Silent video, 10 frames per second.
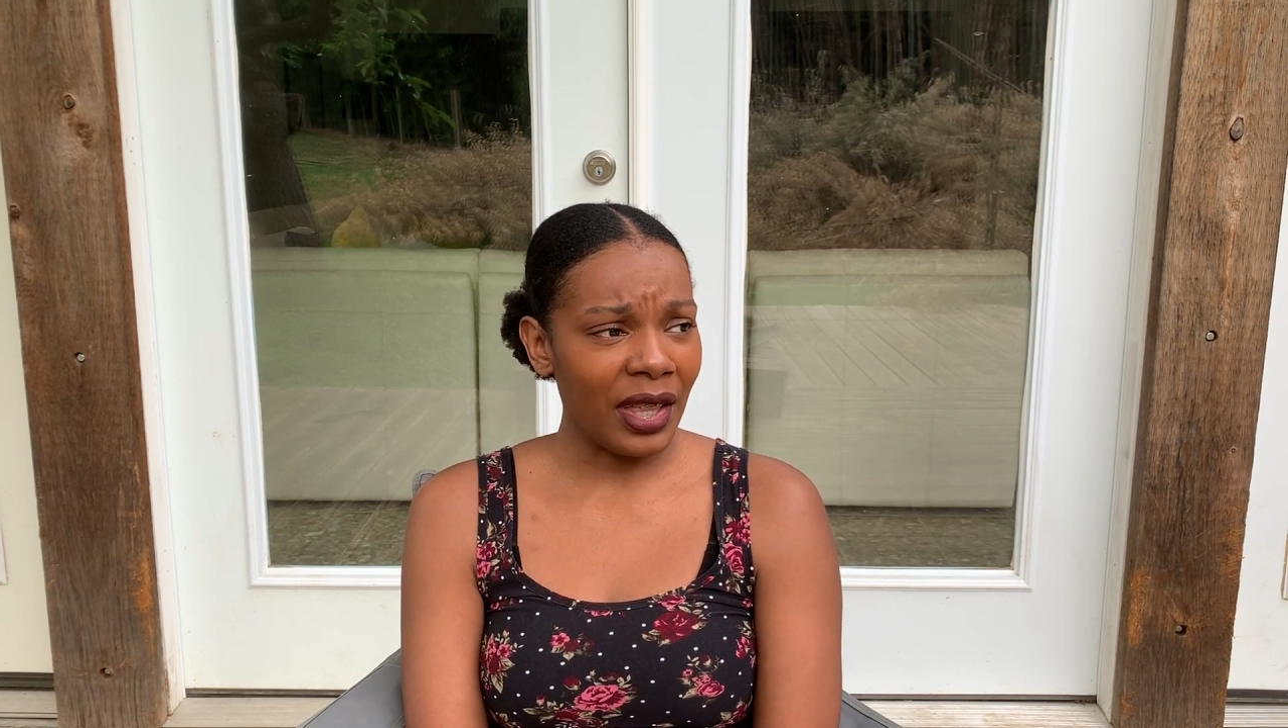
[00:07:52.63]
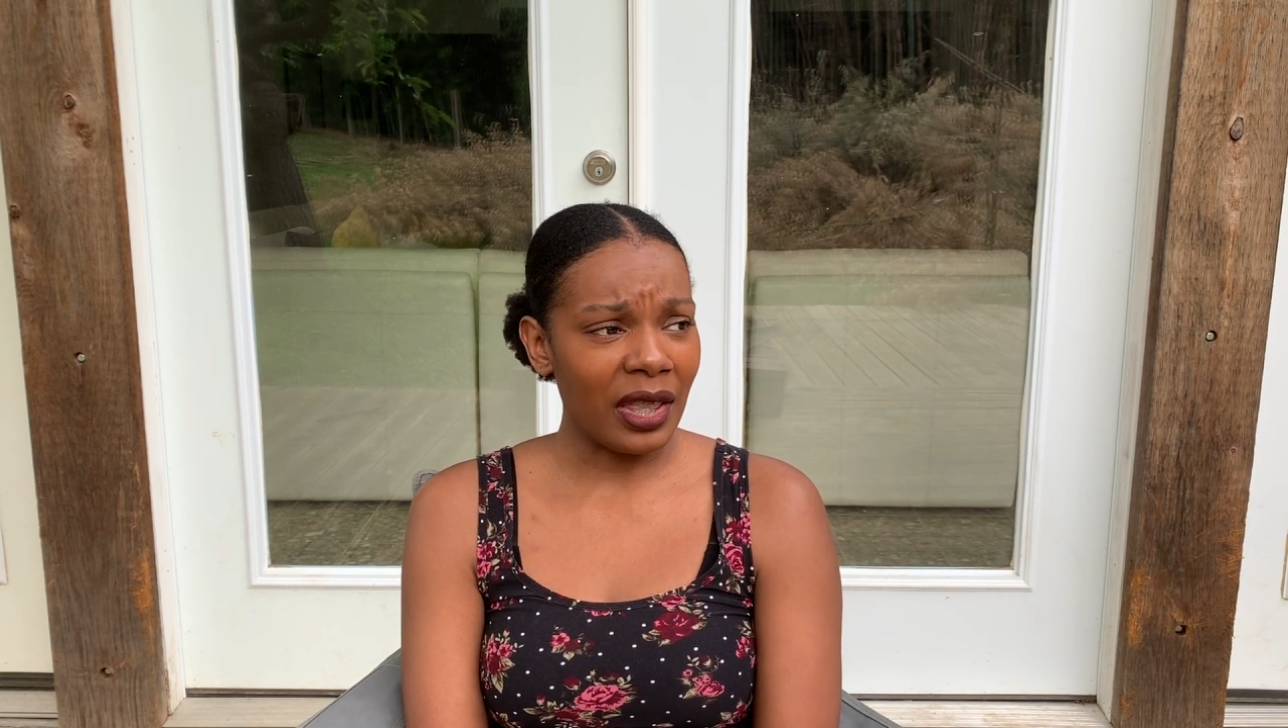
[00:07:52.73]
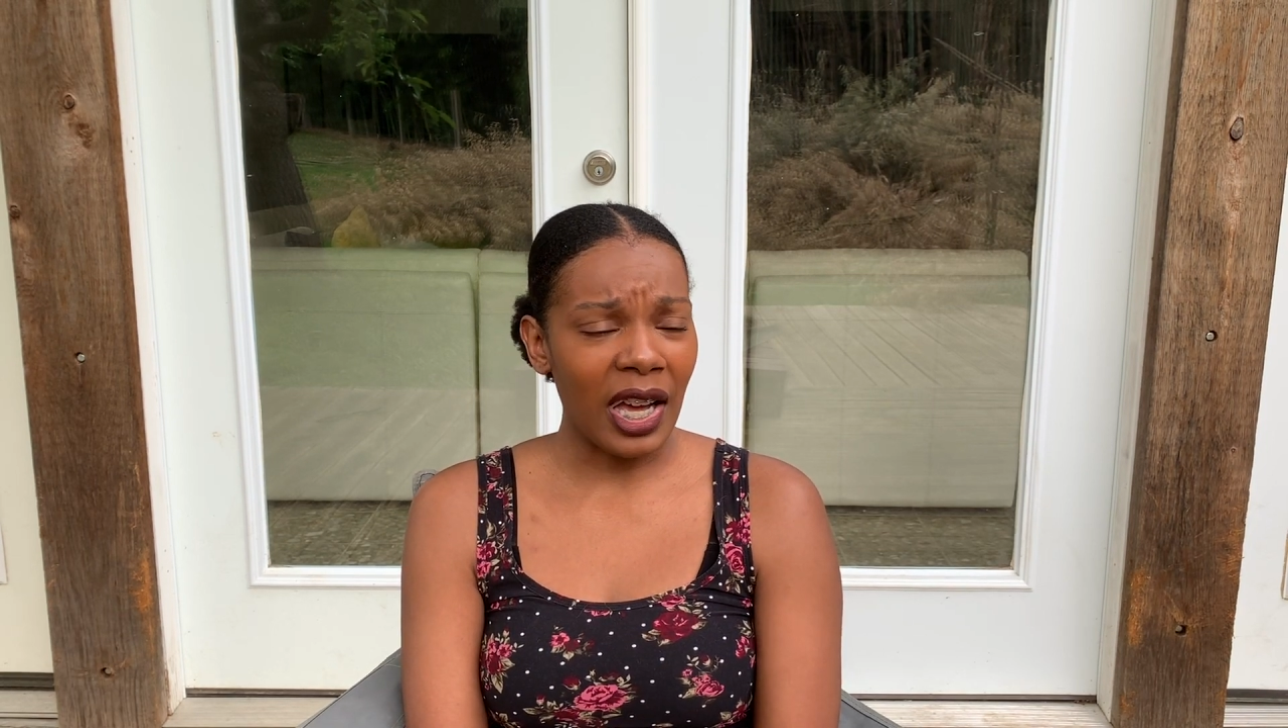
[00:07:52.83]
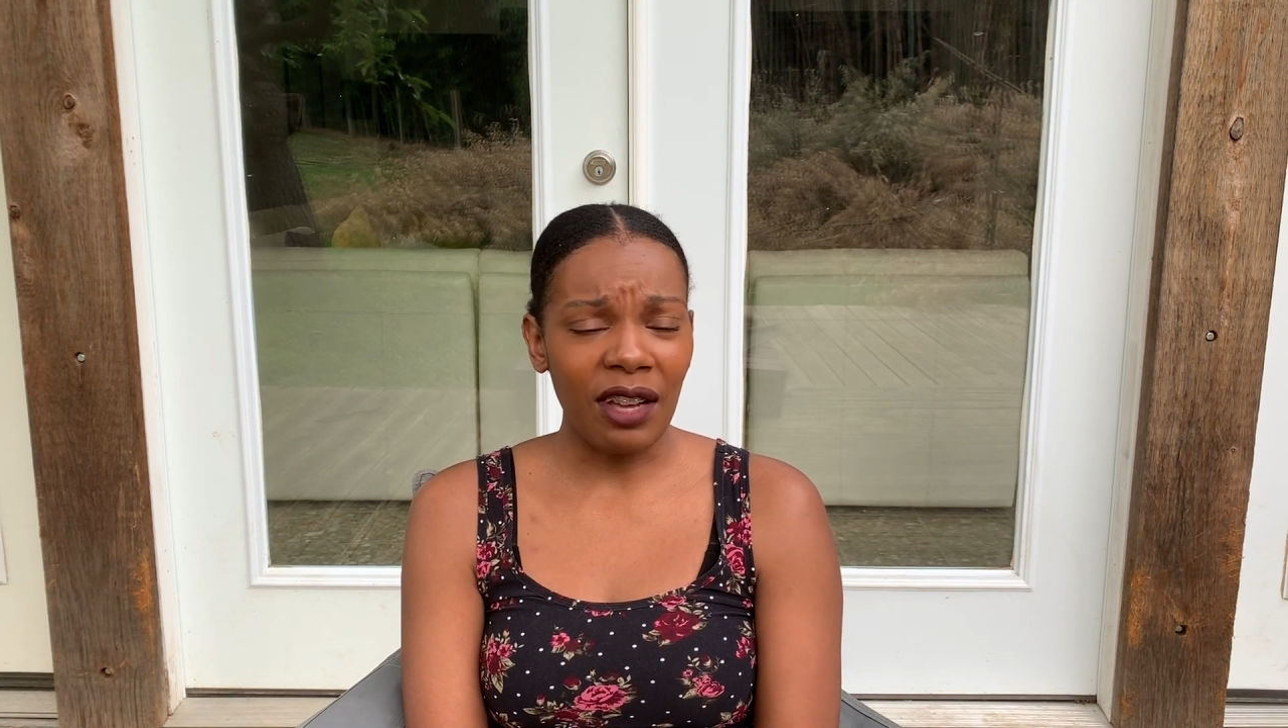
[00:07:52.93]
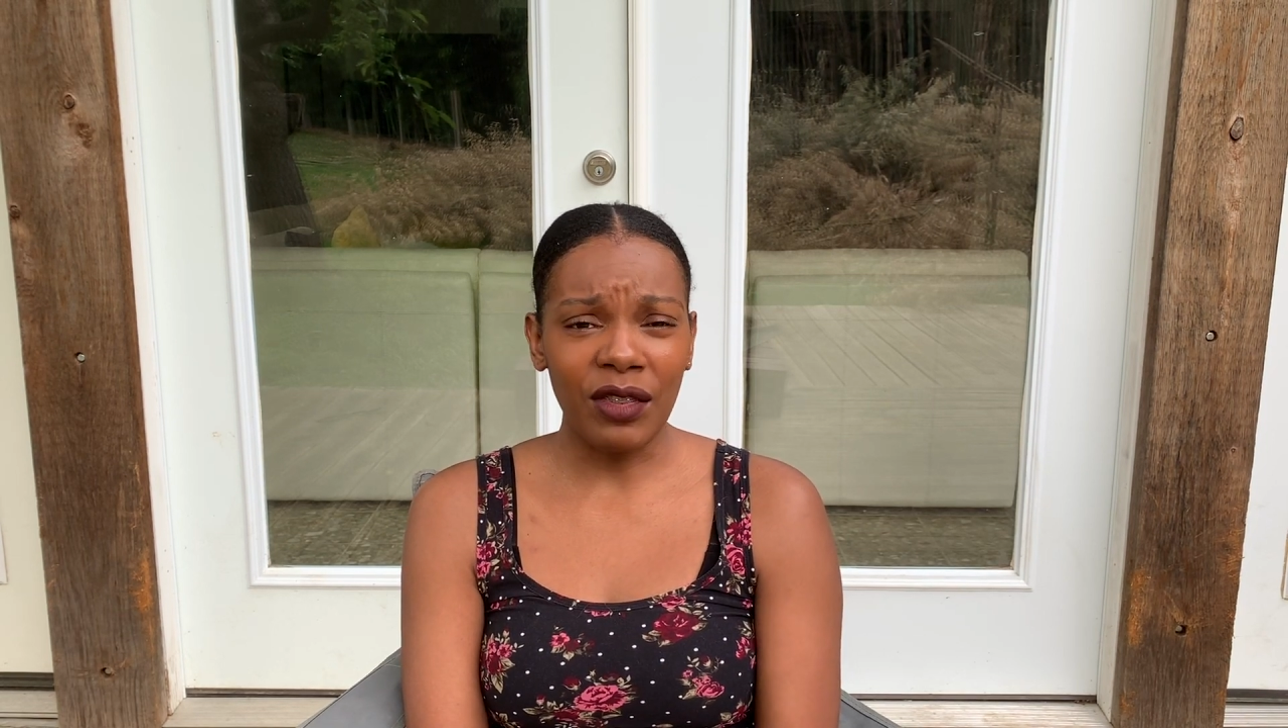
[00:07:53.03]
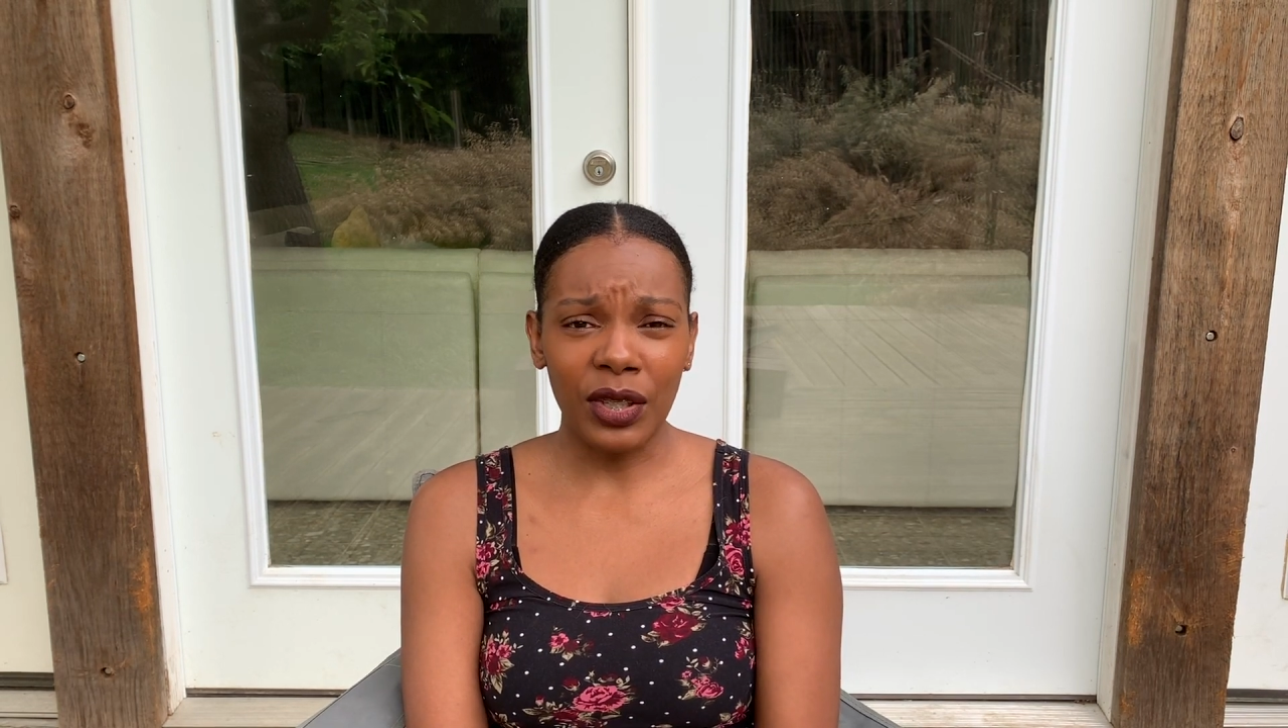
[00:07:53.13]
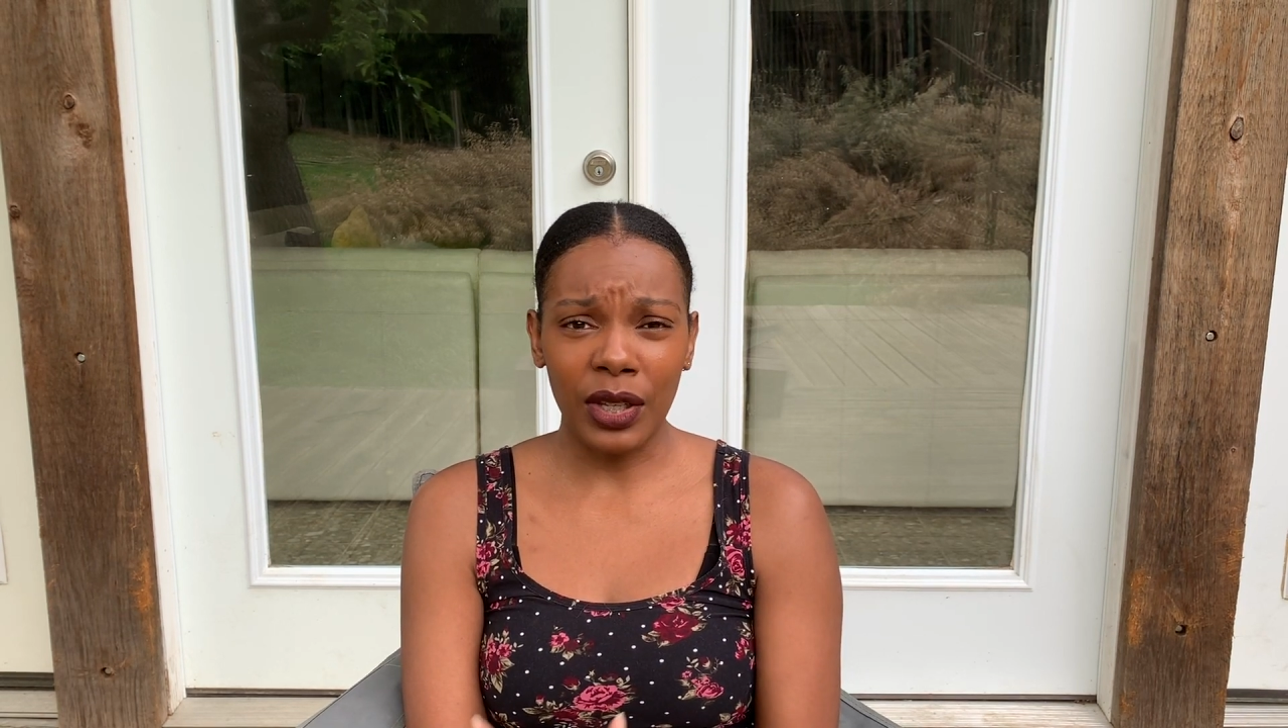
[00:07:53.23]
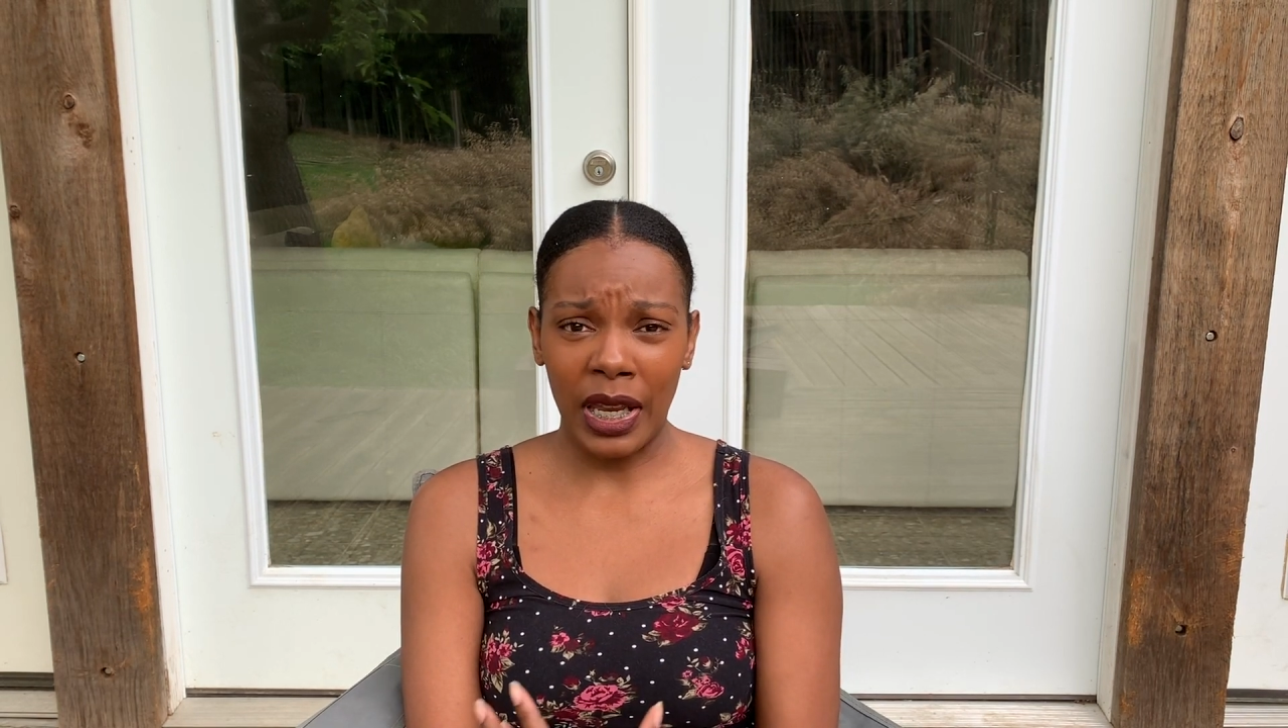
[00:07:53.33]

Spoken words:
lives